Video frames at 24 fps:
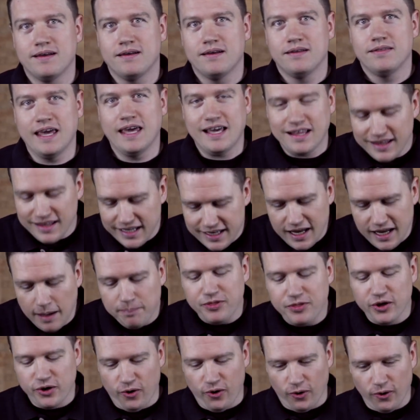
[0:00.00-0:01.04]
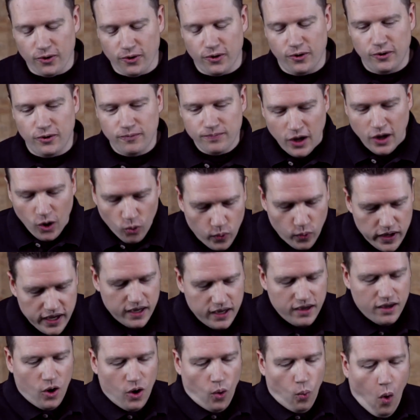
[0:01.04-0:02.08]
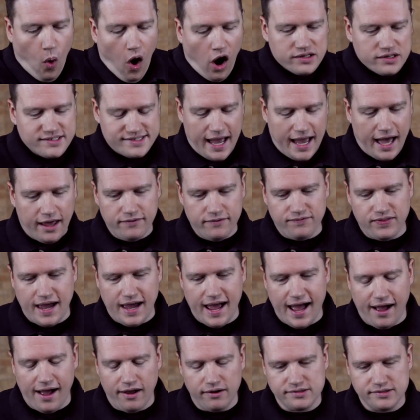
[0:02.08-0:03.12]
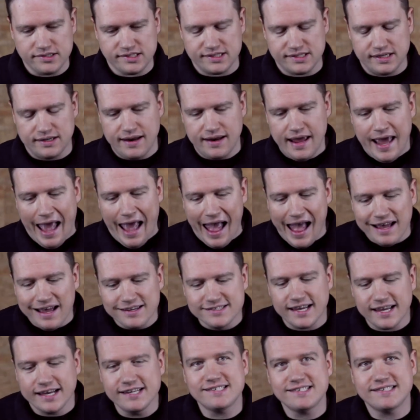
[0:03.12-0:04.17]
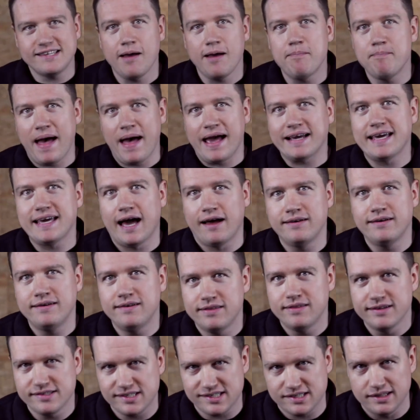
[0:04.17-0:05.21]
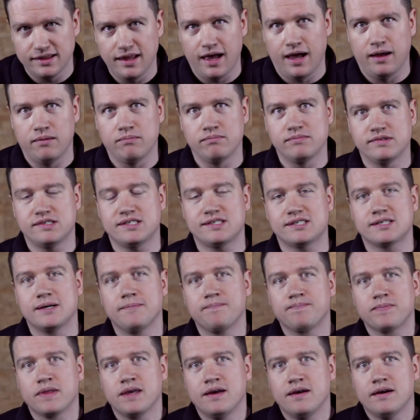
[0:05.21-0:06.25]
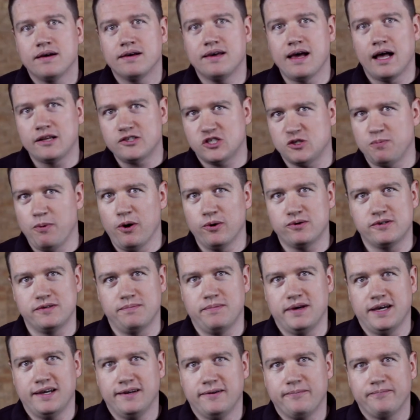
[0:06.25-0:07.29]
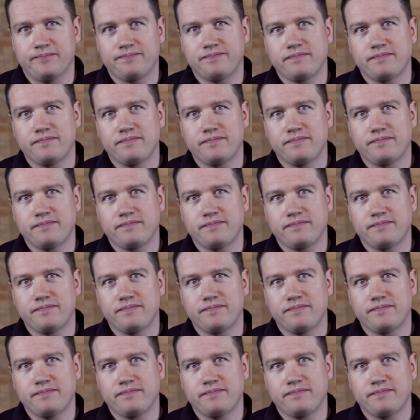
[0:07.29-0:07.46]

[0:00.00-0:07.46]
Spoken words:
They cleaned up the girl. We walked out of the house. And as I stepped back out into the slums, God spoke to me.